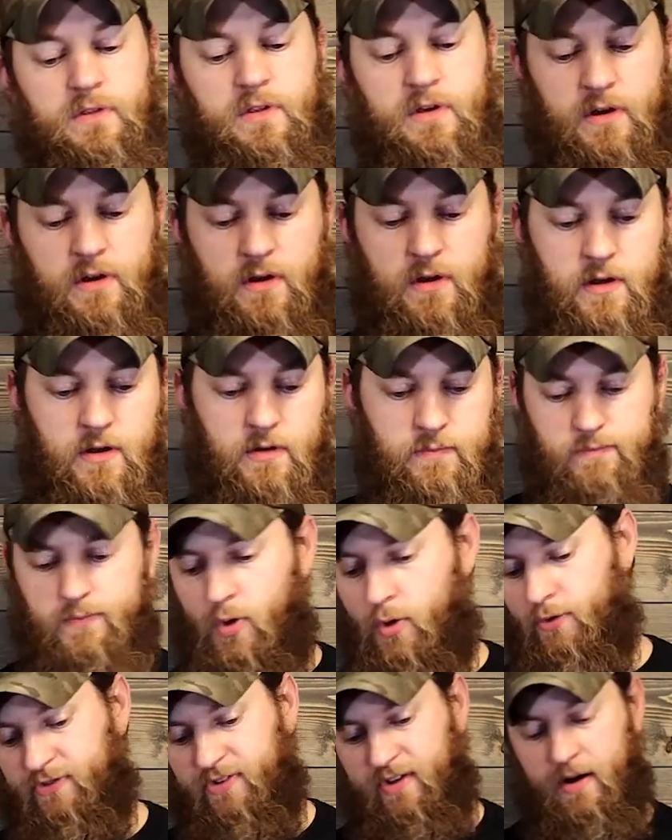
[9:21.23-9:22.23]
The
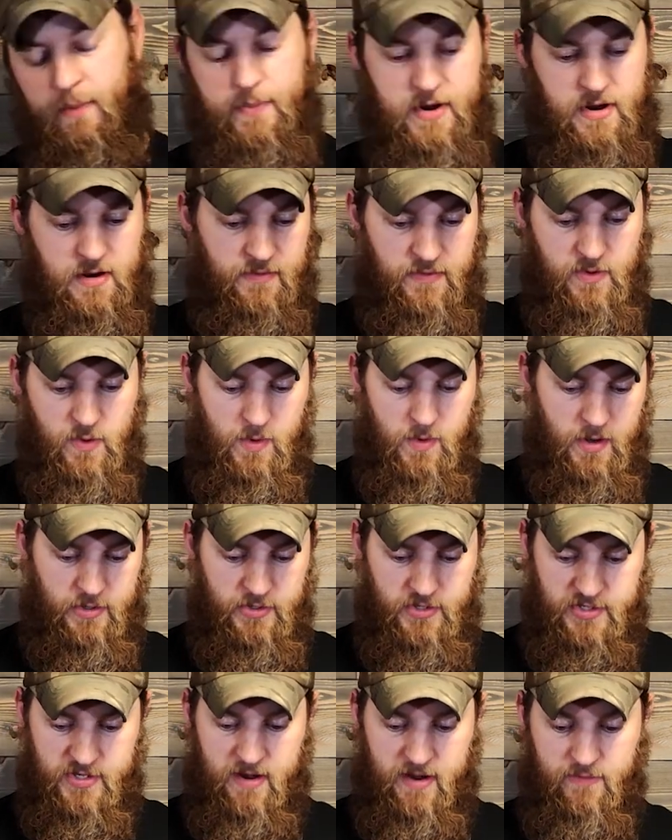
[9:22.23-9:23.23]
whole setup here, if you want,
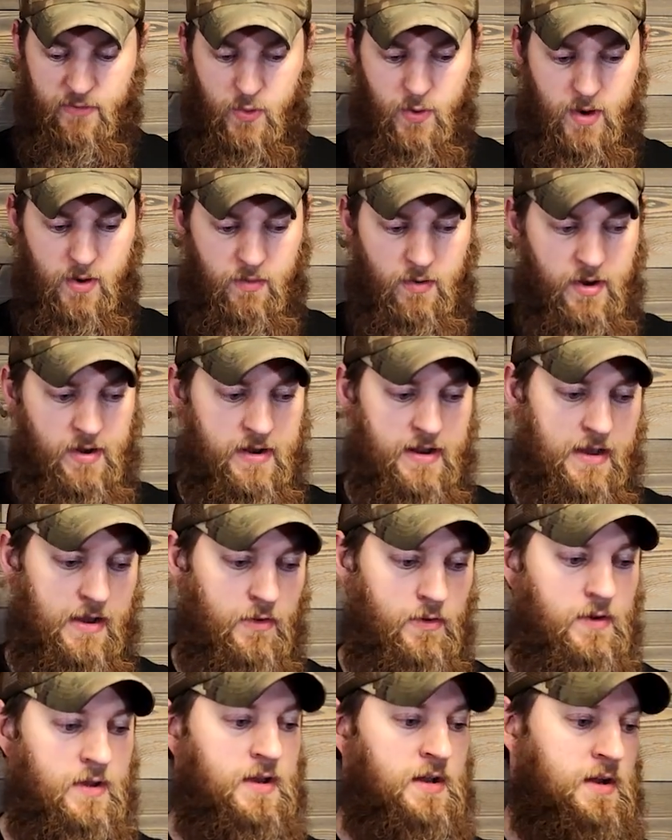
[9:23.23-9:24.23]
just kind of a quick
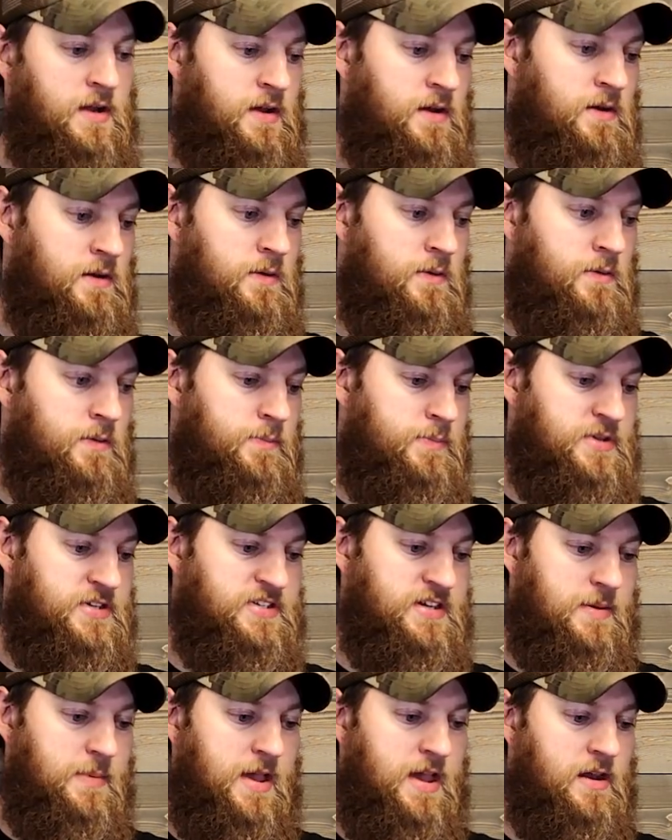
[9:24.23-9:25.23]
rundown.
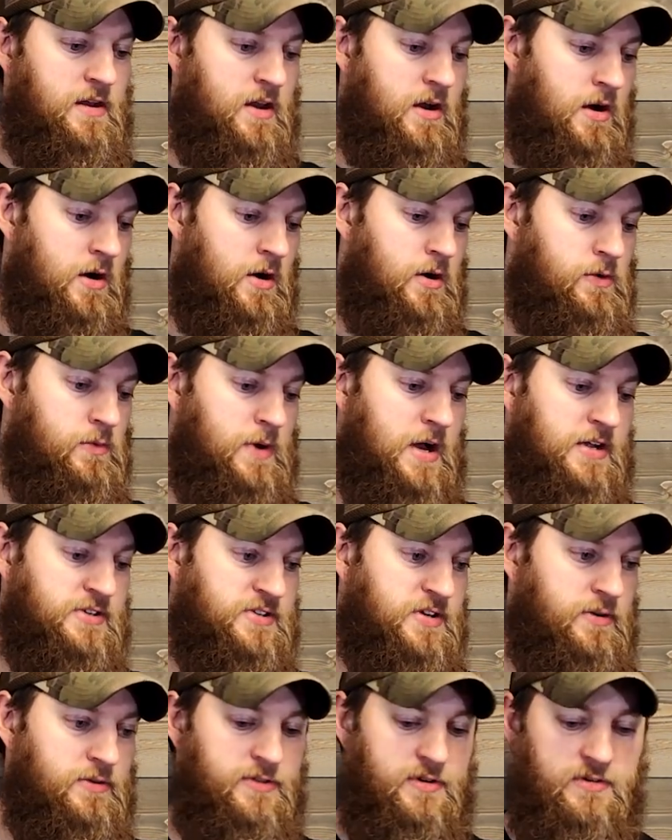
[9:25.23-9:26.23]
BCM handguard,
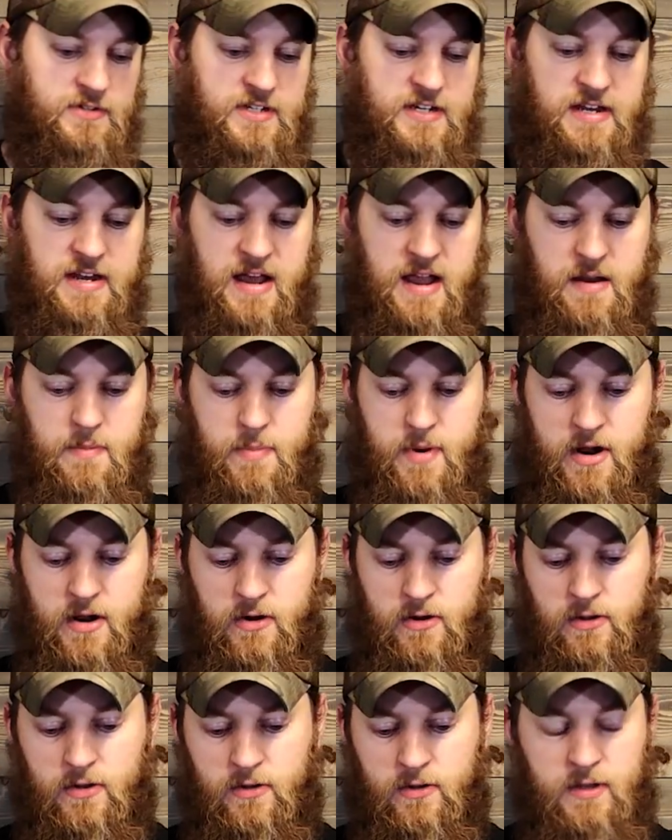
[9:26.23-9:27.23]
Roscoe 13.9
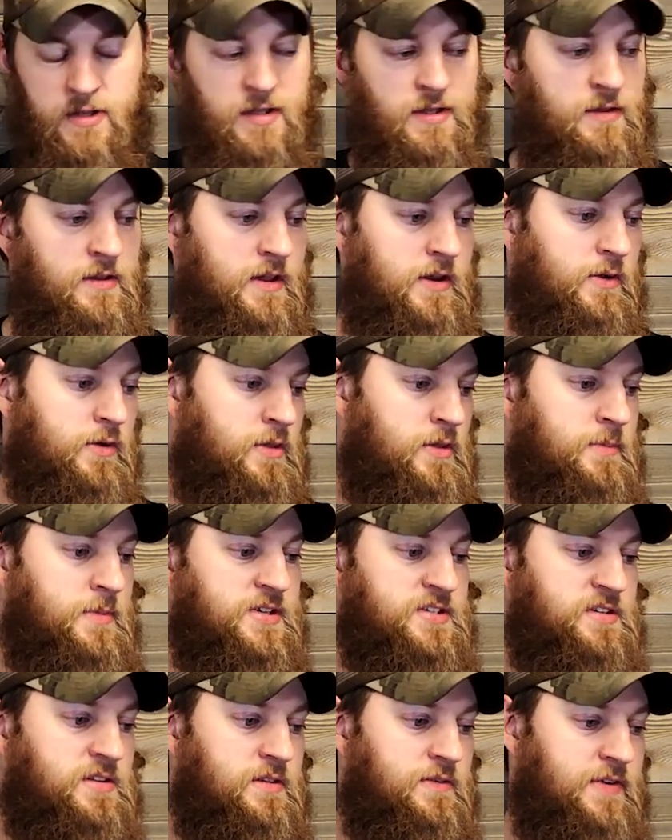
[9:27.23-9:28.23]
barrel. Ignore the
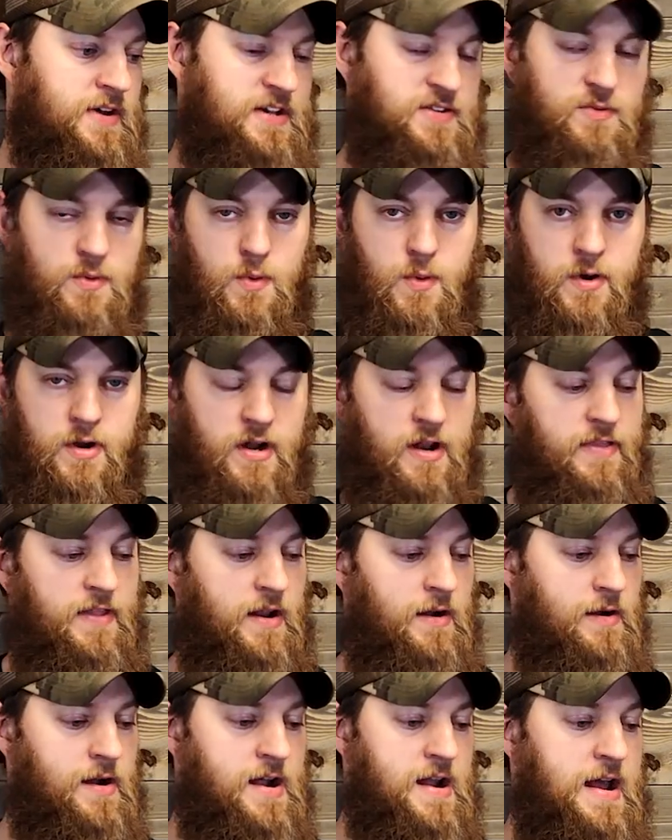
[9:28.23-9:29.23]
muzzle device, we're working on that
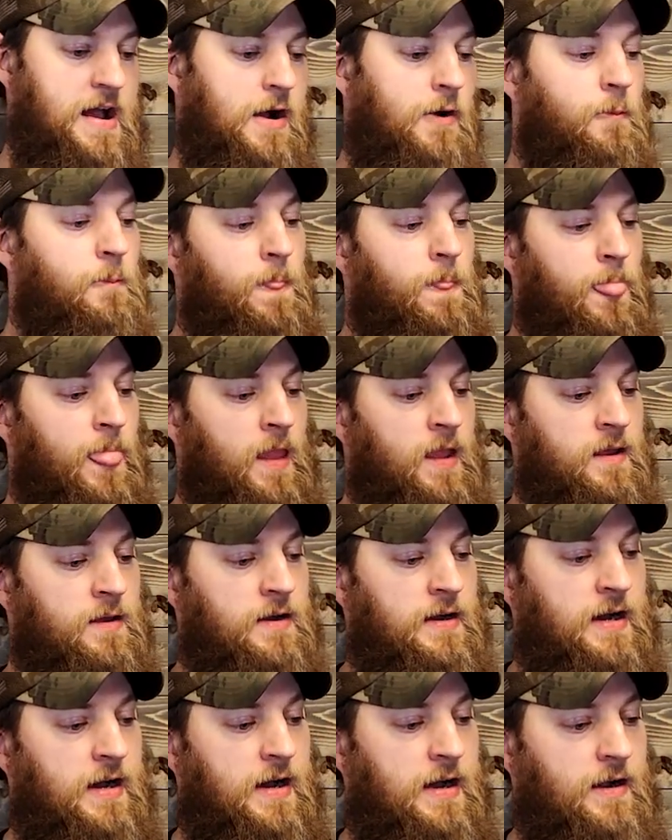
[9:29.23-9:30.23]
right now.
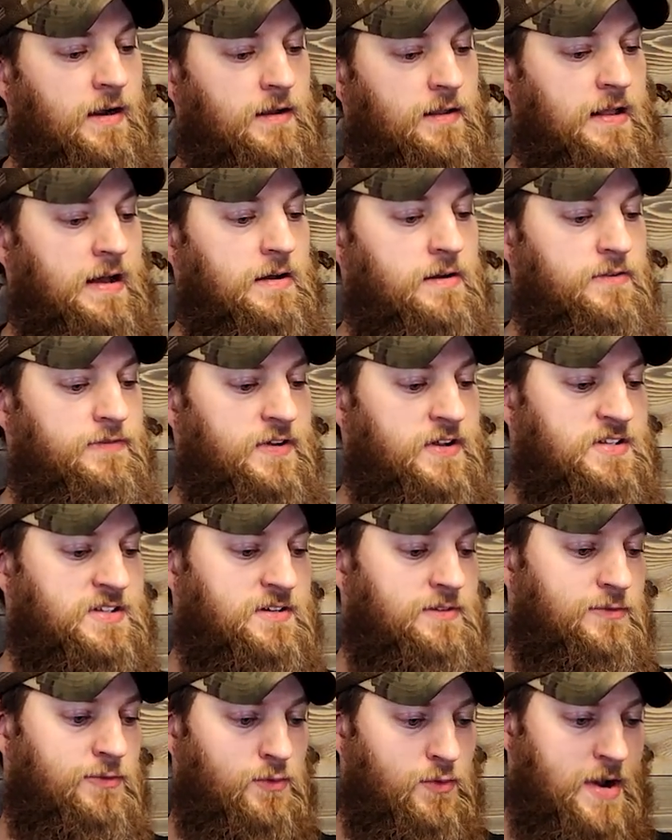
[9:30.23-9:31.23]
Cloud
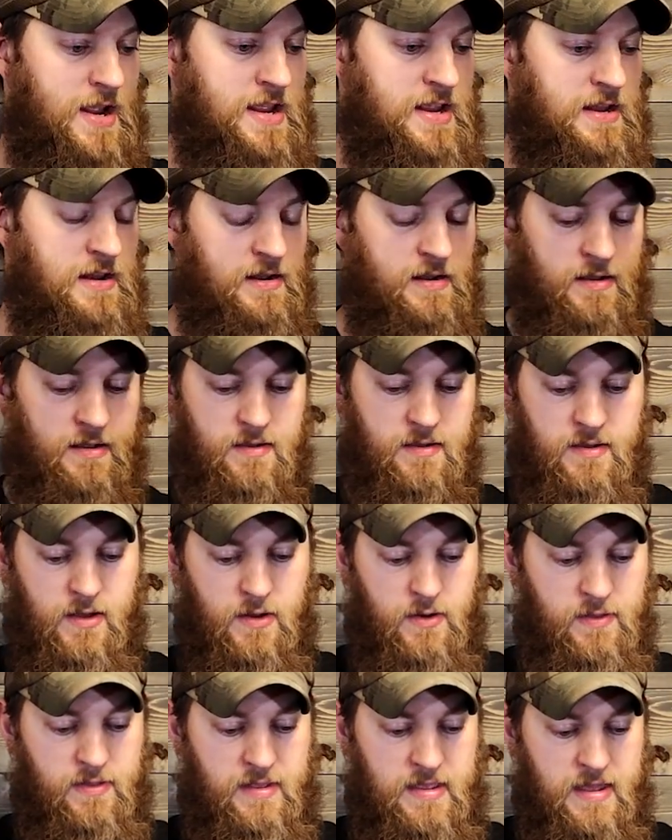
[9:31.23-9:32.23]
defensive rain
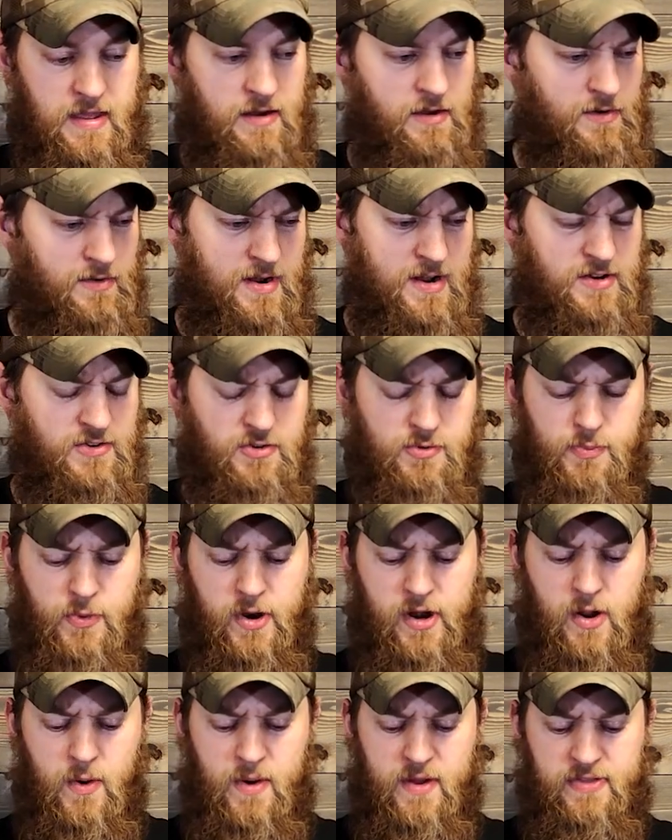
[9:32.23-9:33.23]
out in the end, a rain
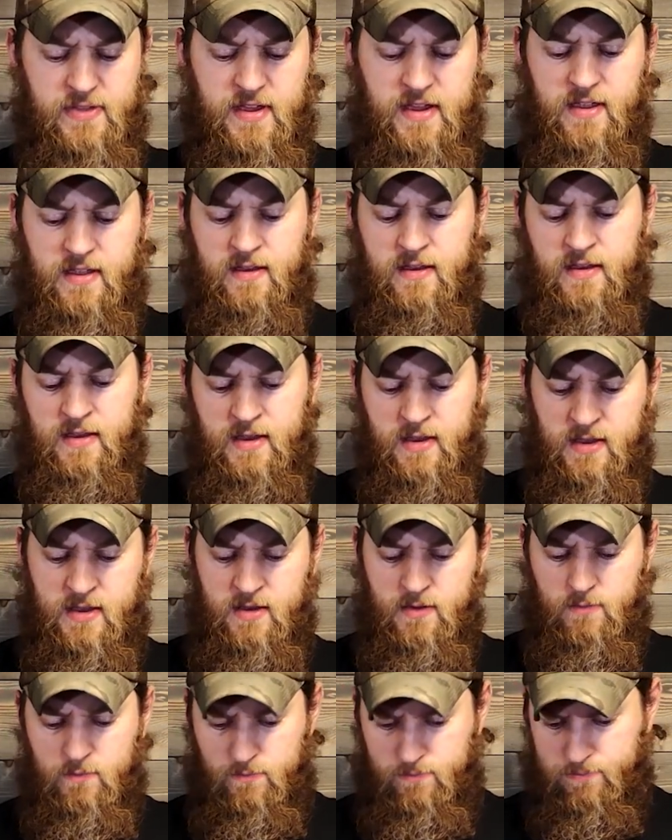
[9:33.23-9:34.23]
2.0 I think.
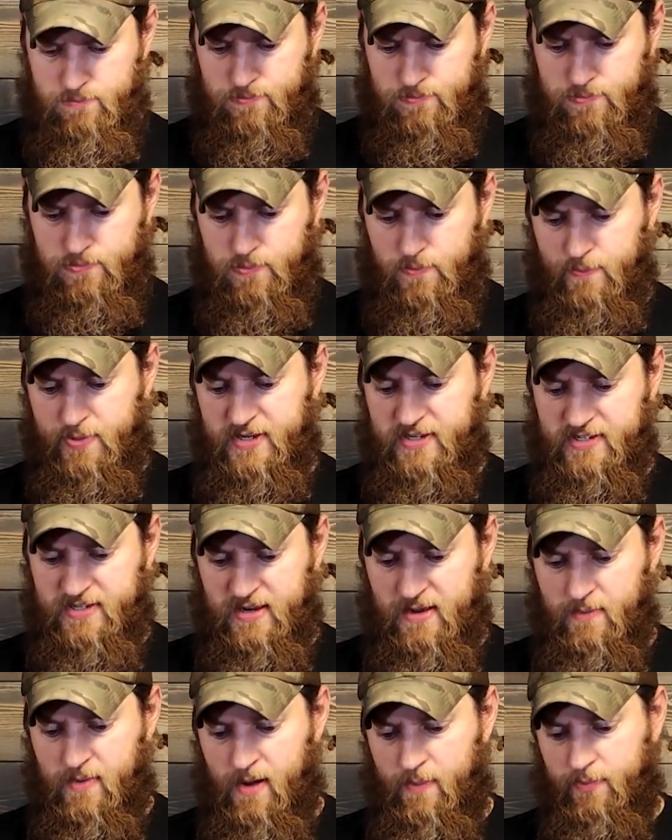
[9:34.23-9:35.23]

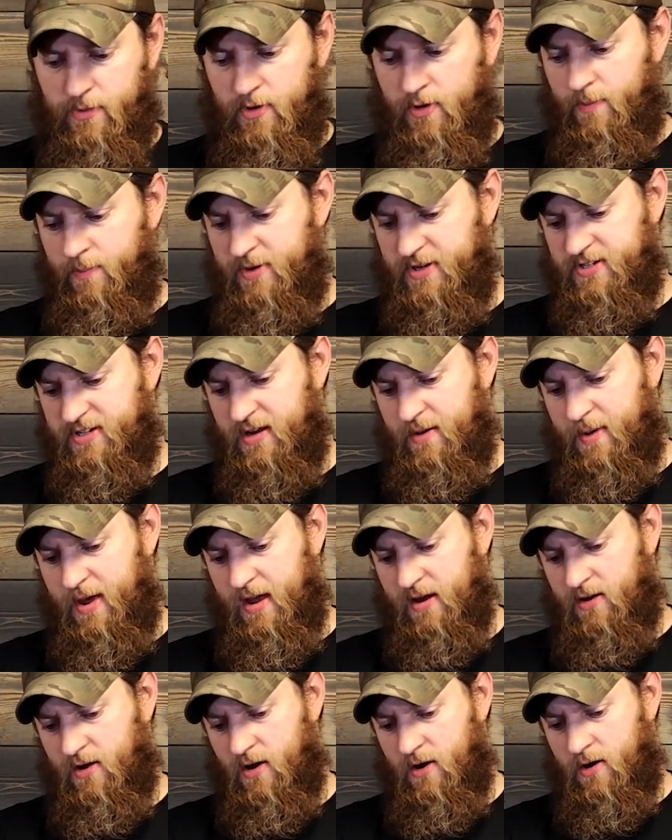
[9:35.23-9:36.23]
BCM upper, BCM
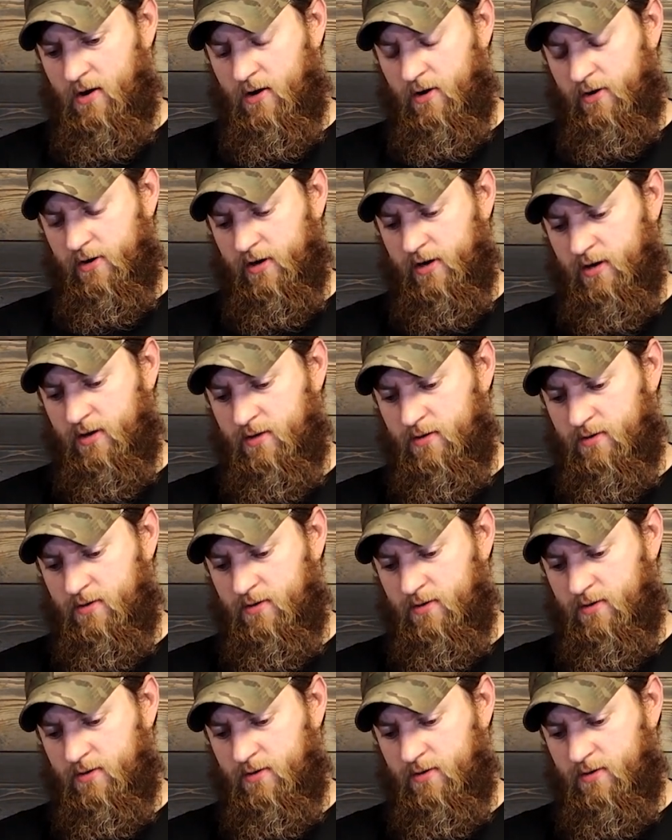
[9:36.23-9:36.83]
handguard.